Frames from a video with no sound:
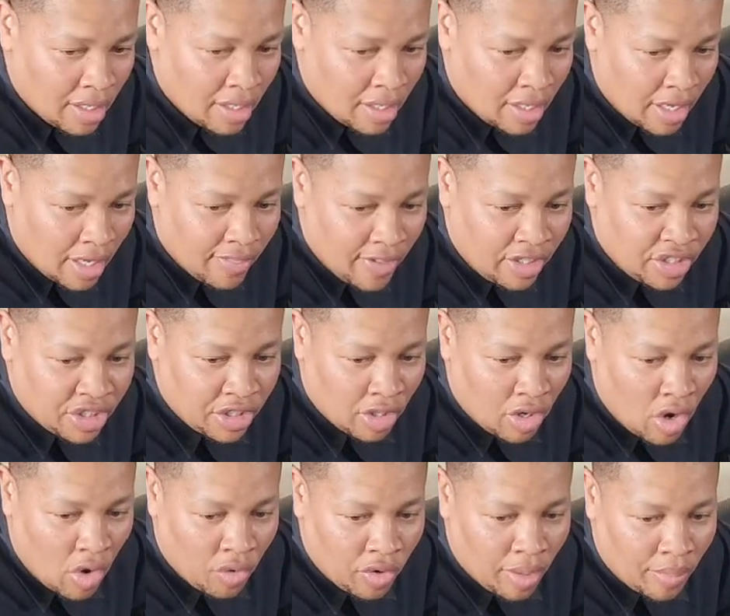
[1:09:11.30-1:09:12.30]
and they're still
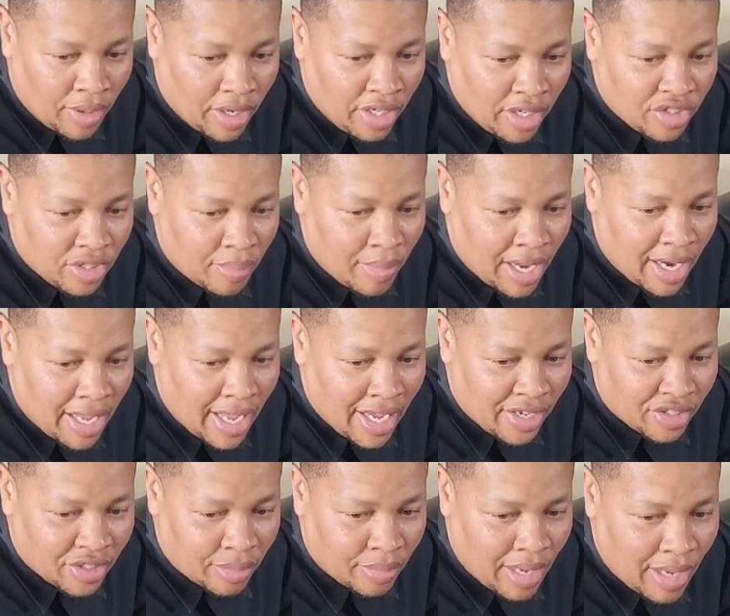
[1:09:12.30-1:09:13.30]
holding up good. Somebody
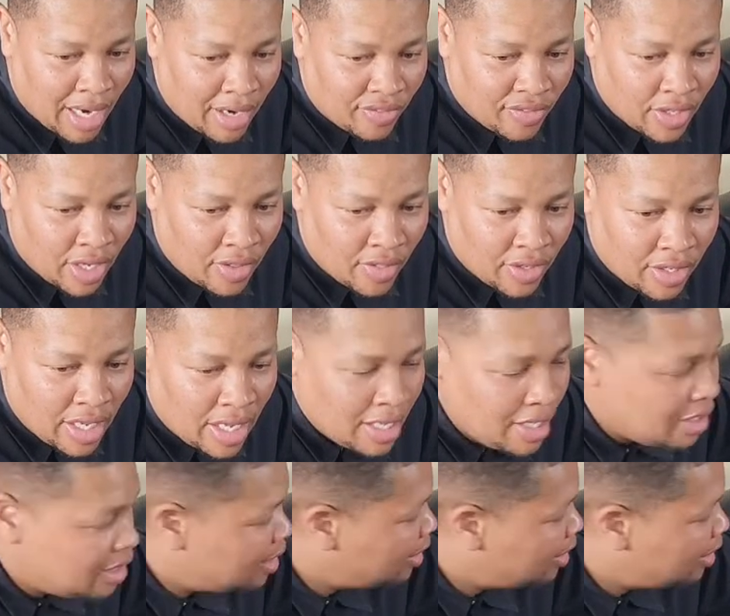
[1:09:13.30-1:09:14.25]
asked about it the other day.